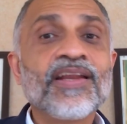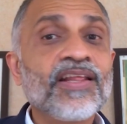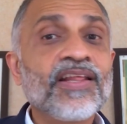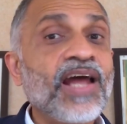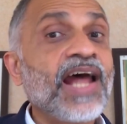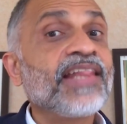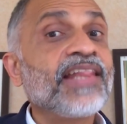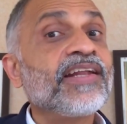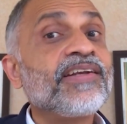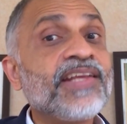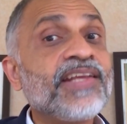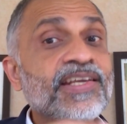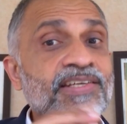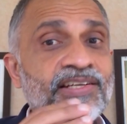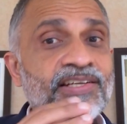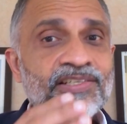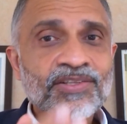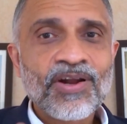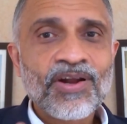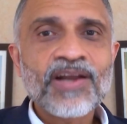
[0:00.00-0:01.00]
And the
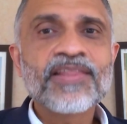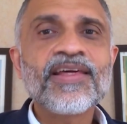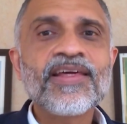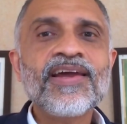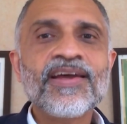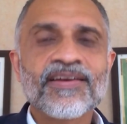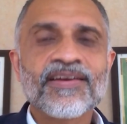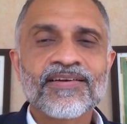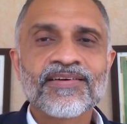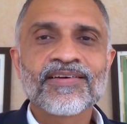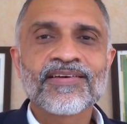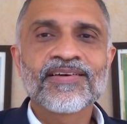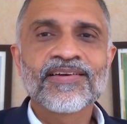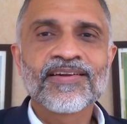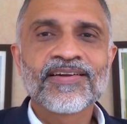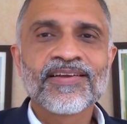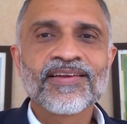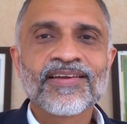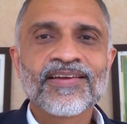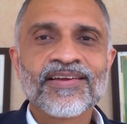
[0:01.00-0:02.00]
teacher is not there,
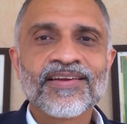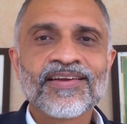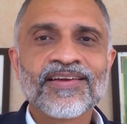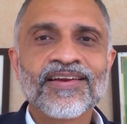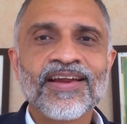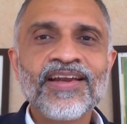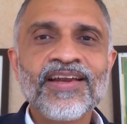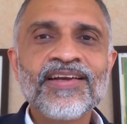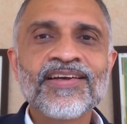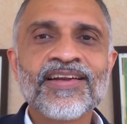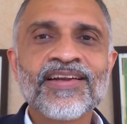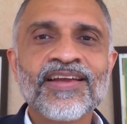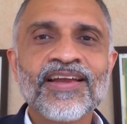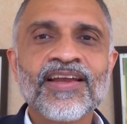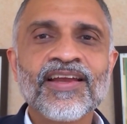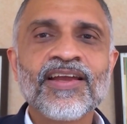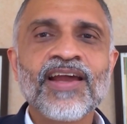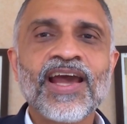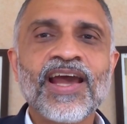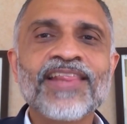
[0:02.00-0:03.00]
right?
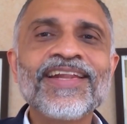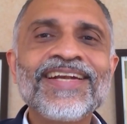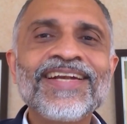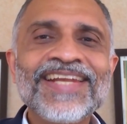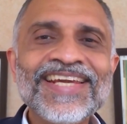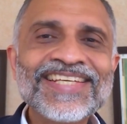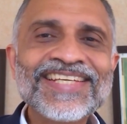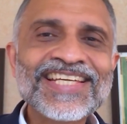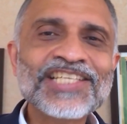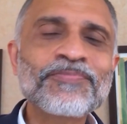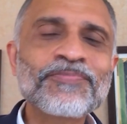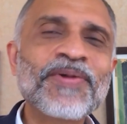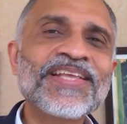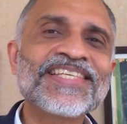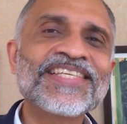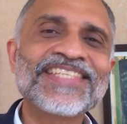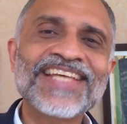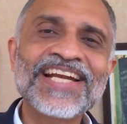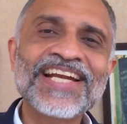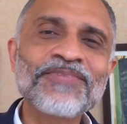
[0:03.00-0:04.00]
And the teacher has
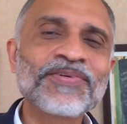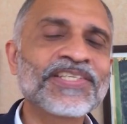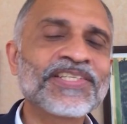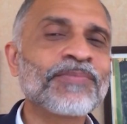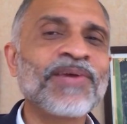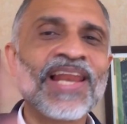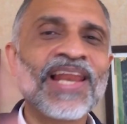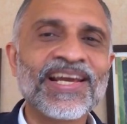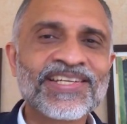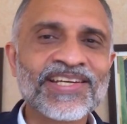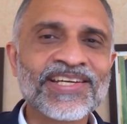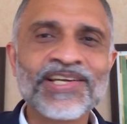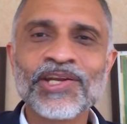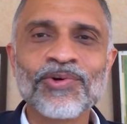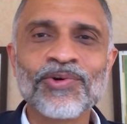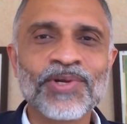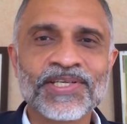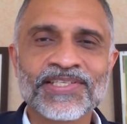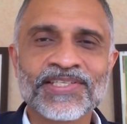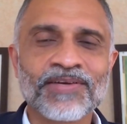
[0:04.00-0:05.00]
been sent for some election
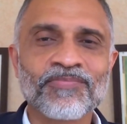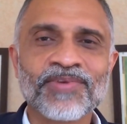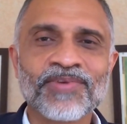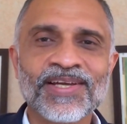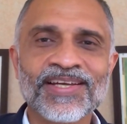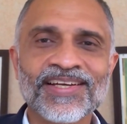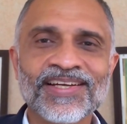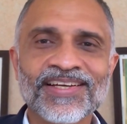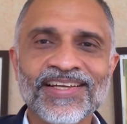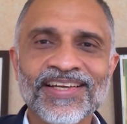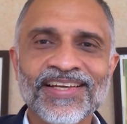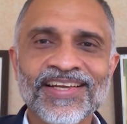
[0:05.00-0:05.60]
duty somewhere.